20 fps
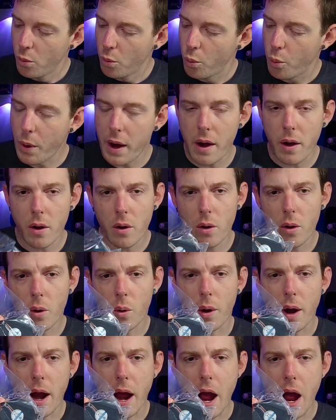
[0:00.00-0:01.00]
where
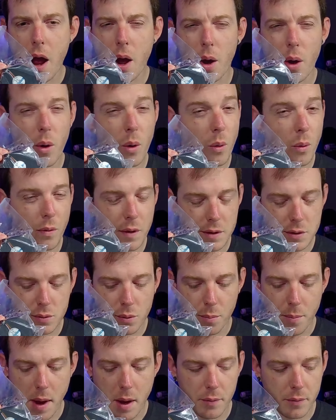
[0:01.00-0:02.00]
or how this
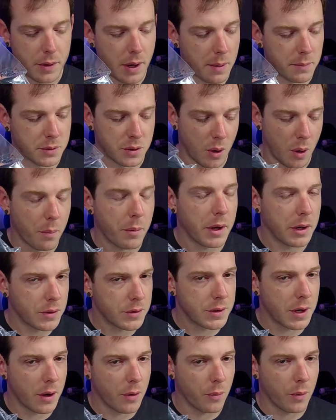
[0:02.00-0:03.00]
will mount up, so I'll be
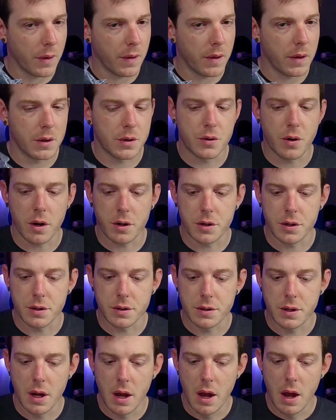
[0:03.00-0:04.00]
interested to read the
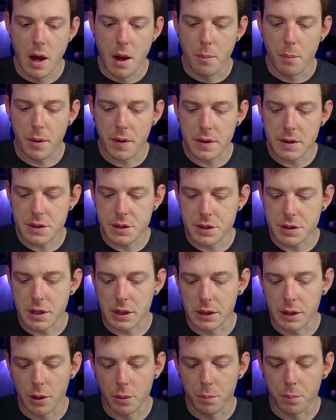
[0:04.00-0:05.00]
instructions. But this is just a
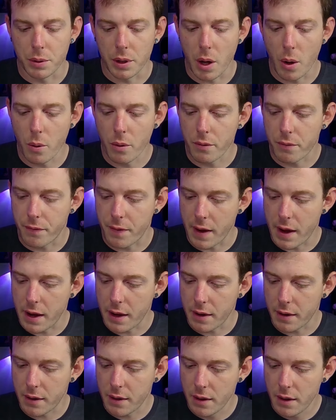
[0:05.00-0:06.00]
little blower
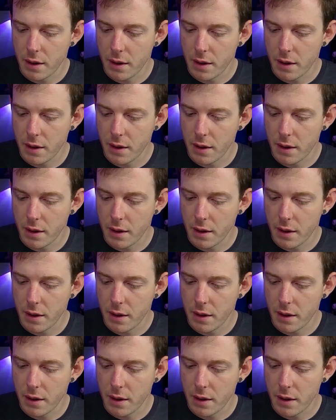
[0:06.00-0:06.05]
fan.